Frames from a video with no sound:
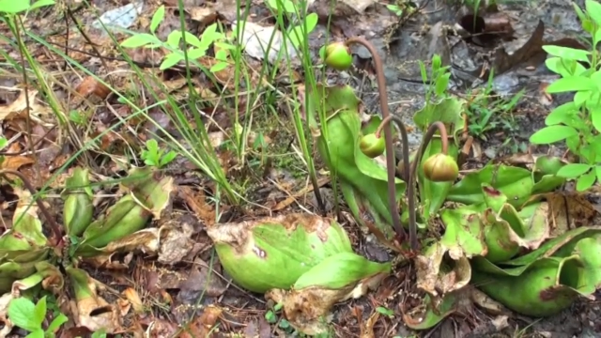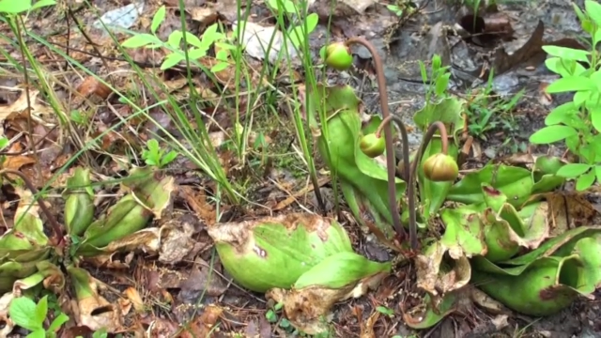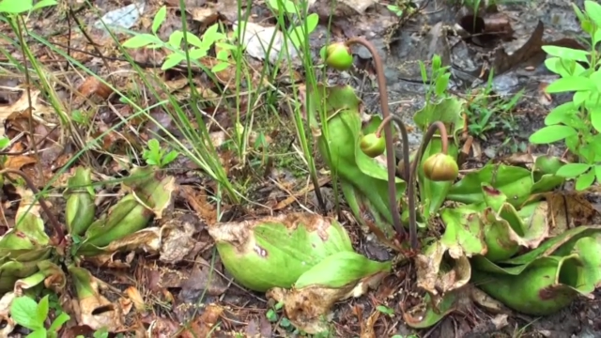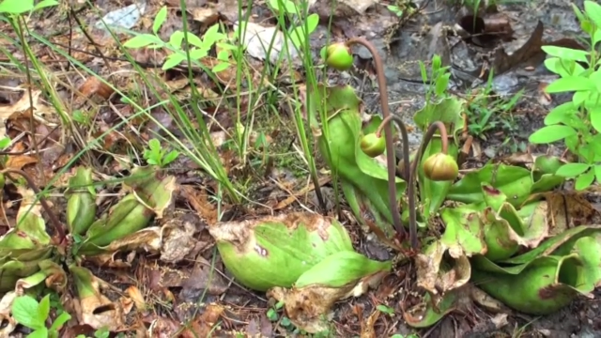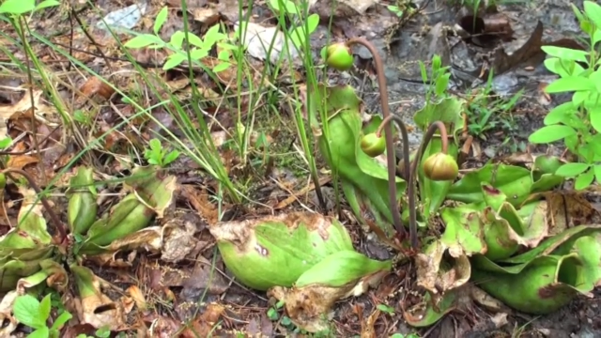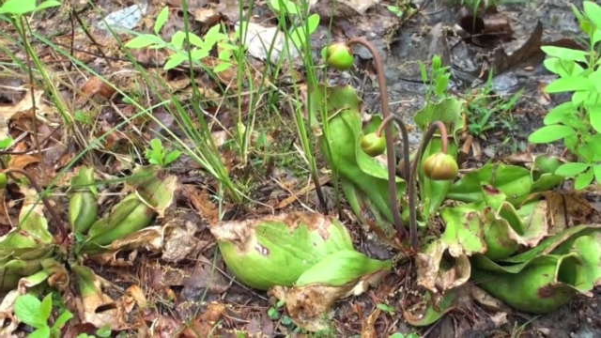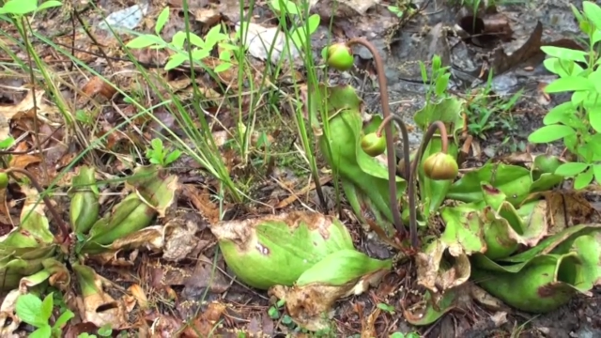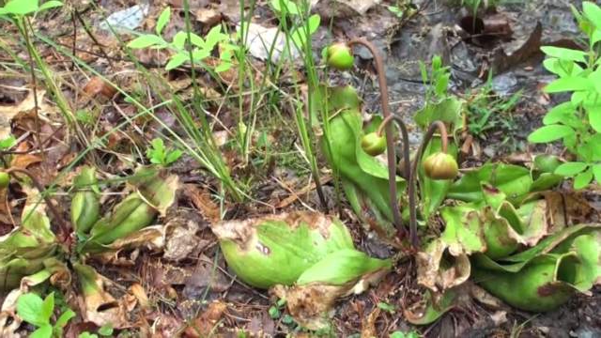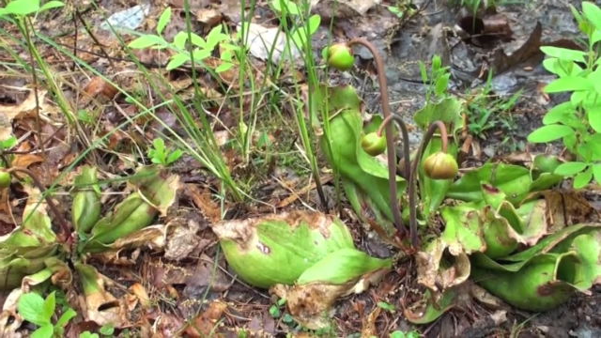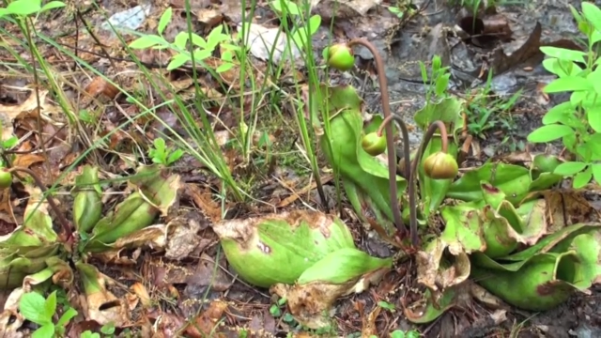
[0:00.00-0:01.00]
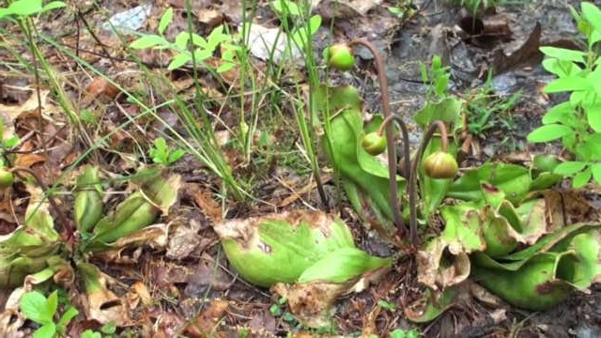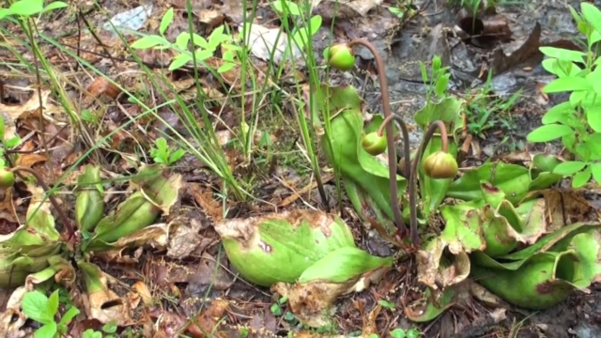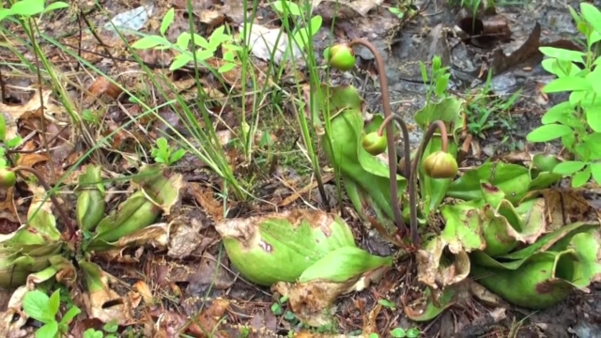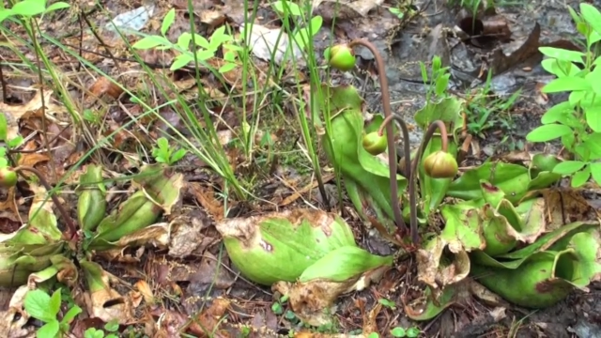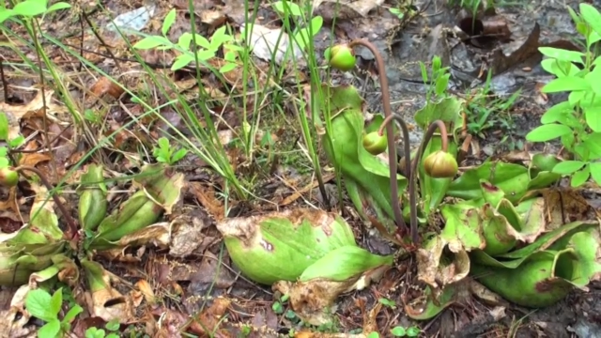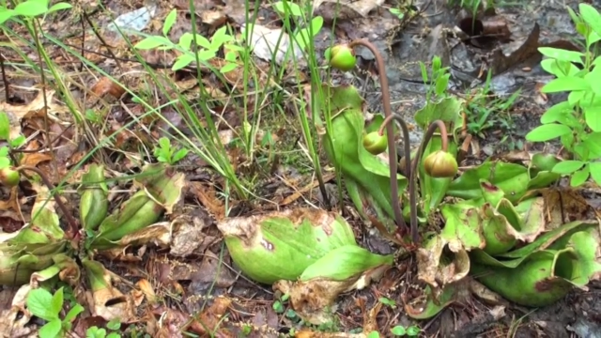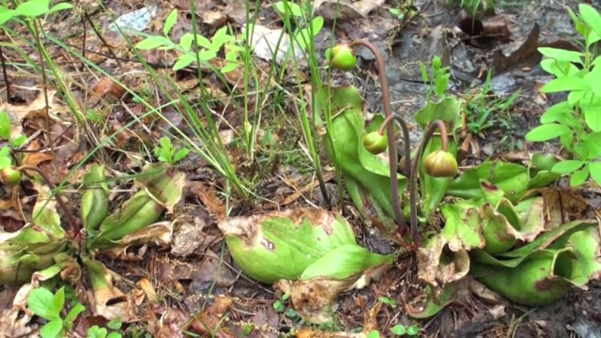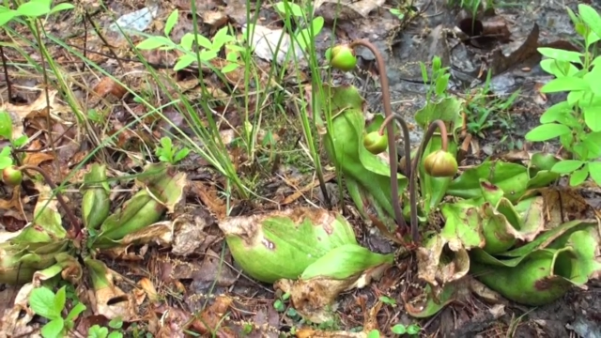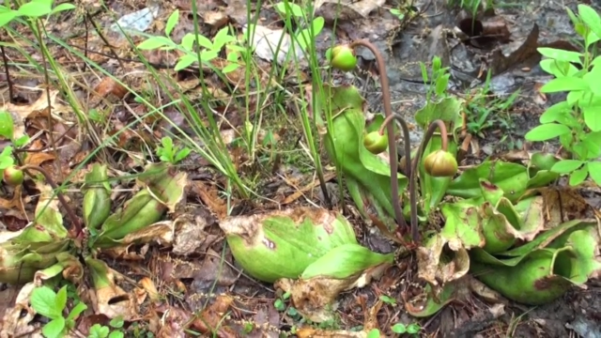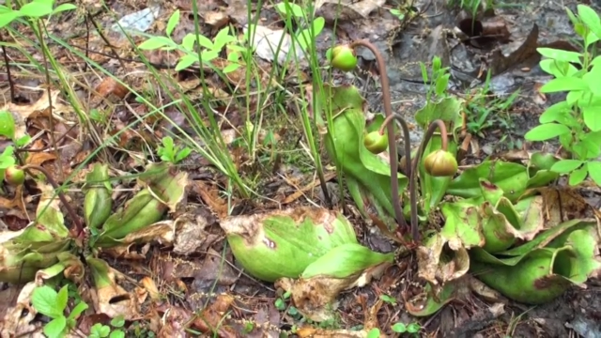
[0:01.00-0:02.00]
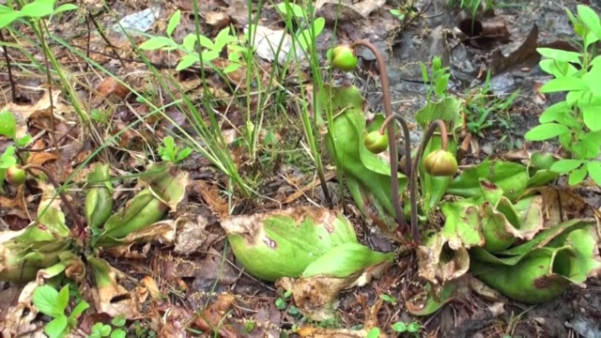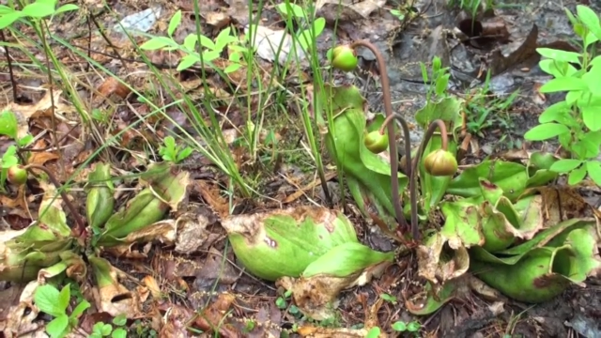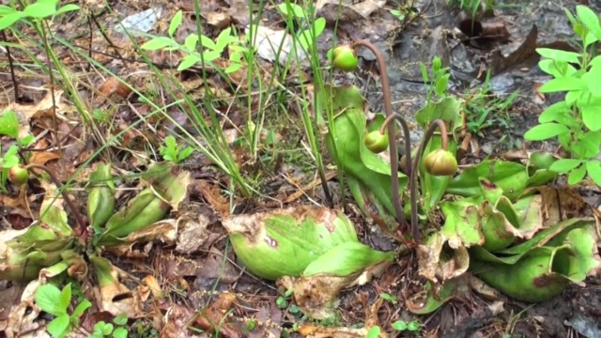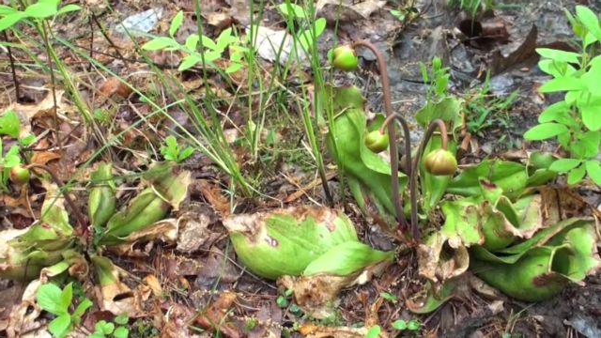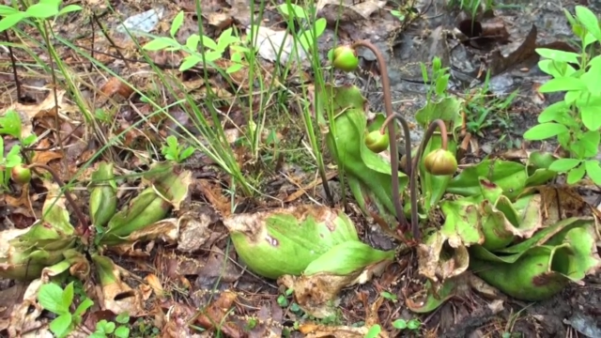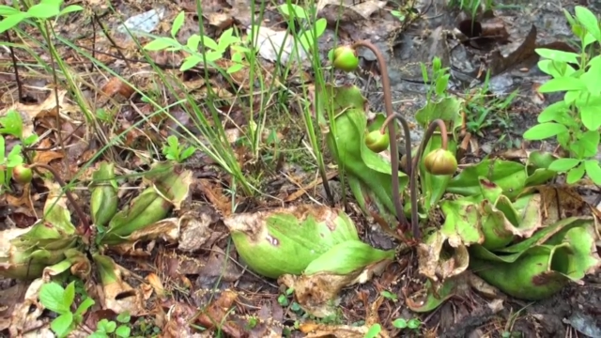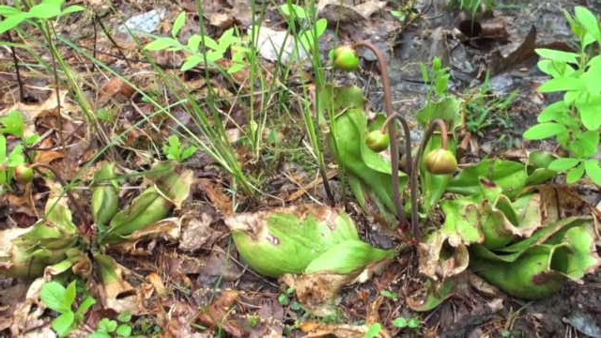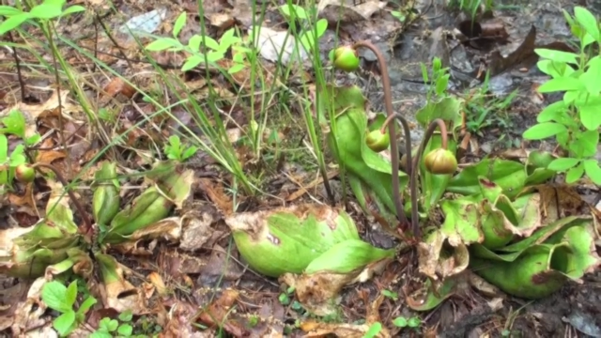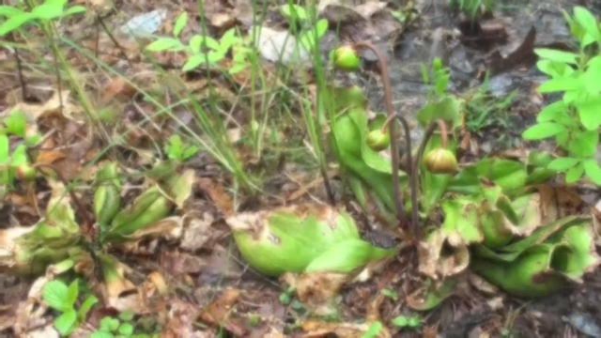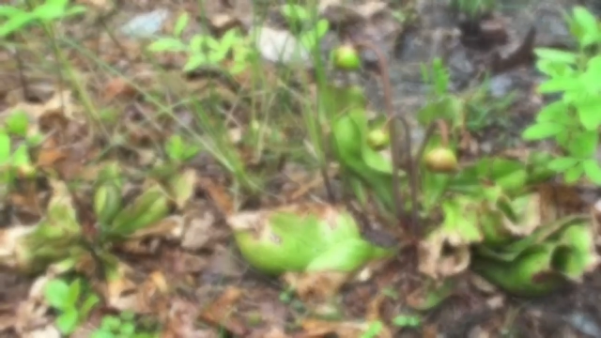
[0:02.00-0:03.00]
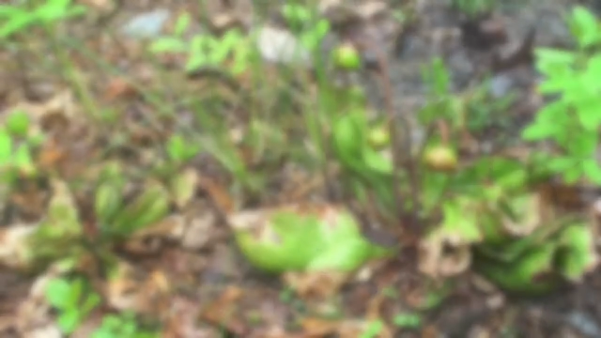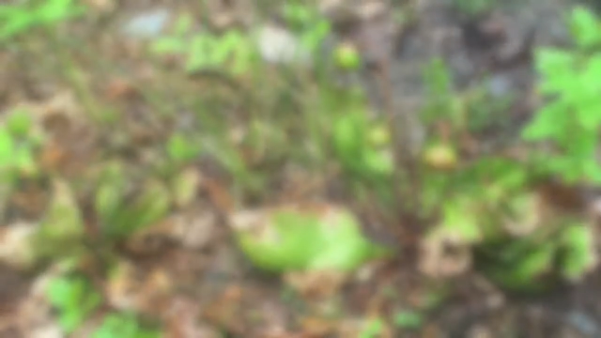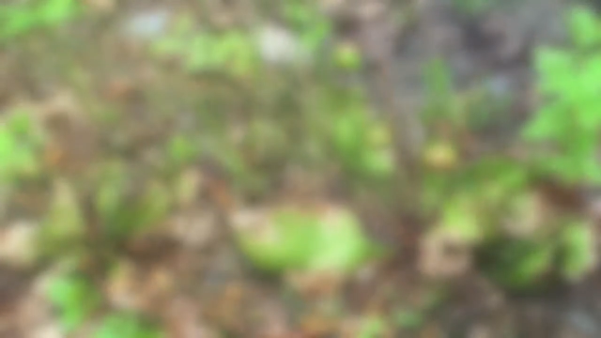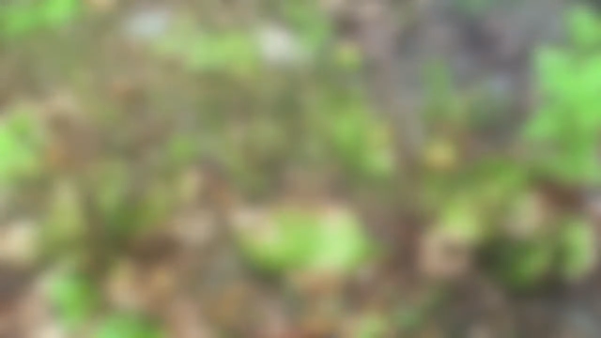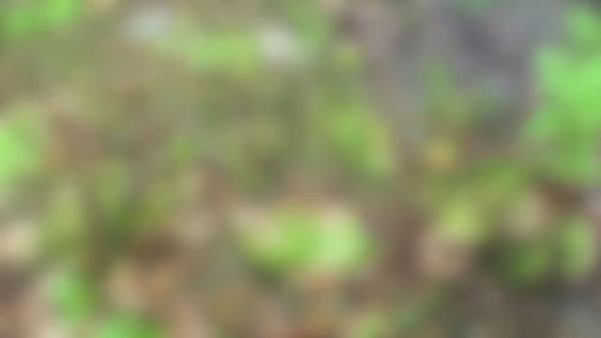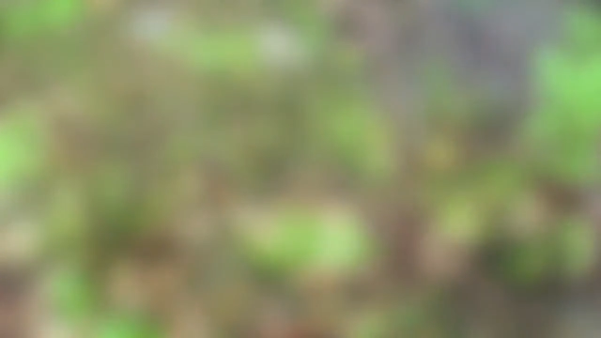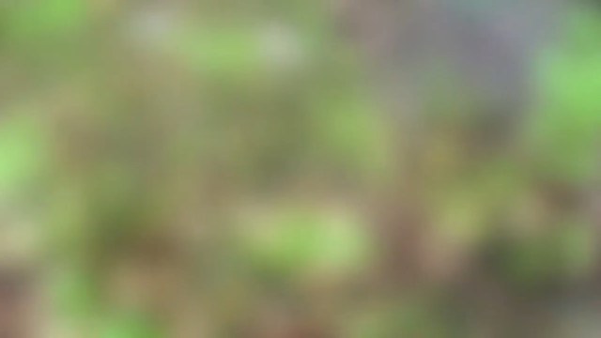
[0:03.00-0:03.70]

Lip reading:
No face is visible, so there are no lips to read.